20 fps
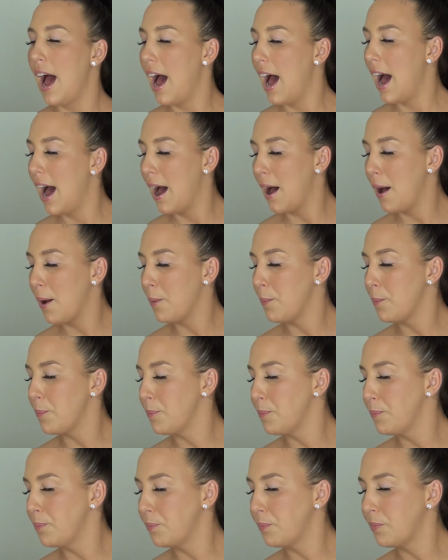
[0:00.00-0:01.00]

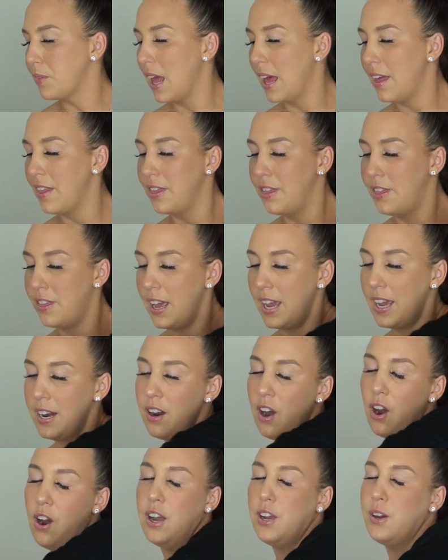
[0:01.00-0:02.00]
Then
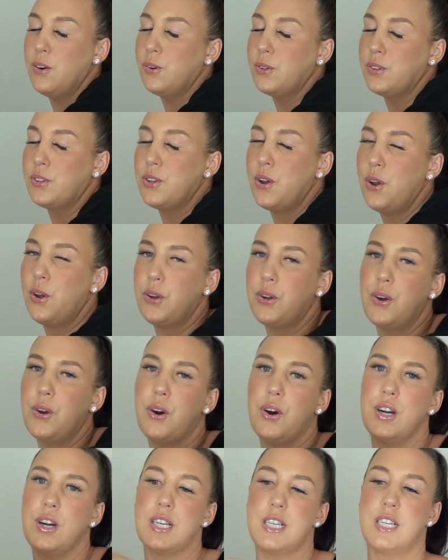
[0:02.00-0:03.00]
I also
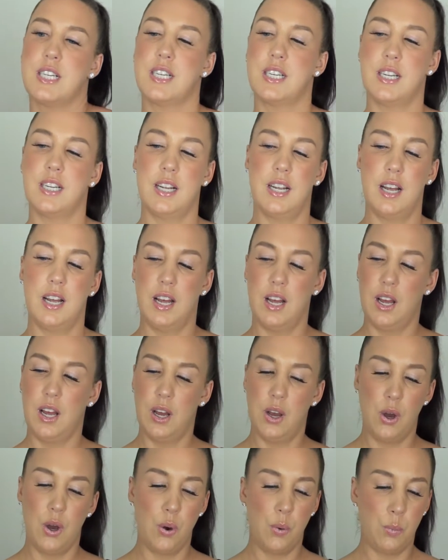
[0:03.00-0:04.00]
got
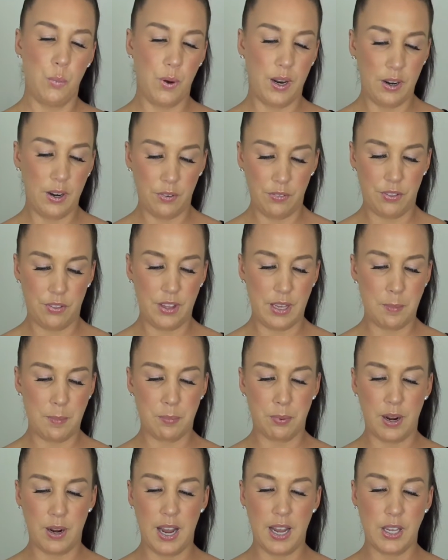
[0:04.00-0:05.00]
one of the
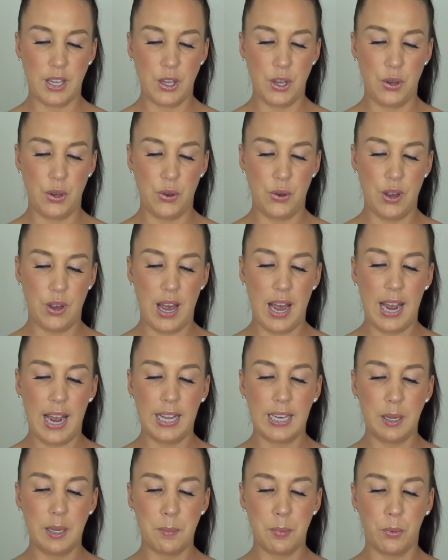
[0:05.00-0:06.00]
brand new
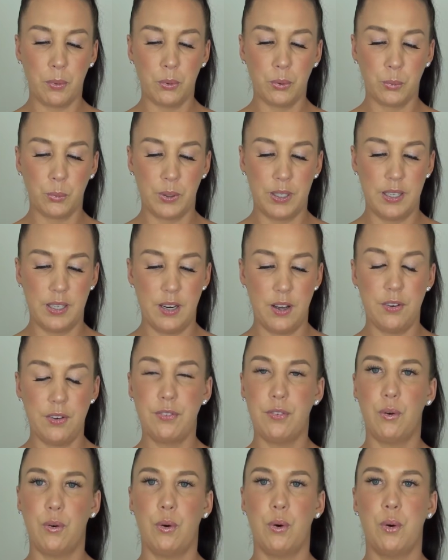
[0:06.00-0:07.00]
Hailey Baldwin
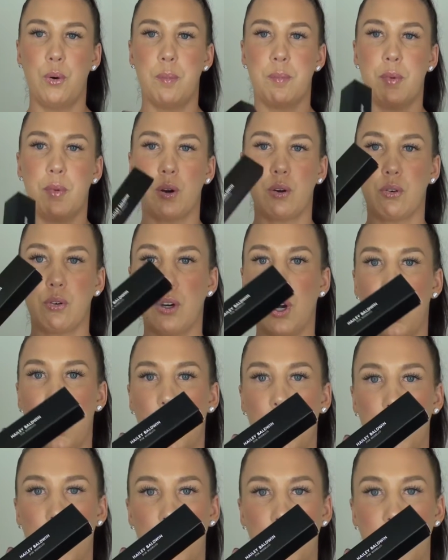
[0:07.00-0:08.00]
for Model
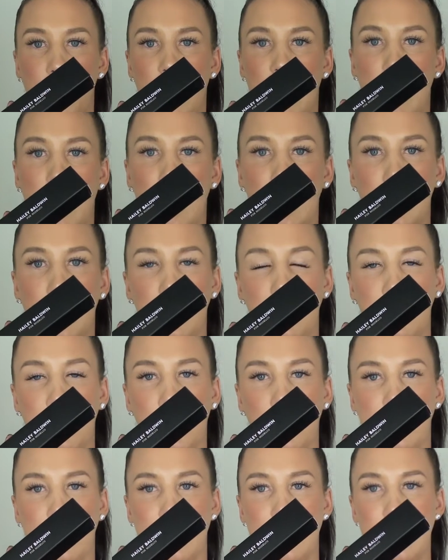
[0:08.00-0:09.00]
Co lip
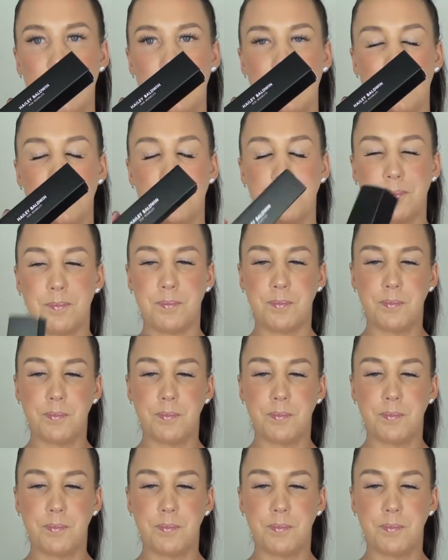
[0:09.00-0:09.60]
glosses.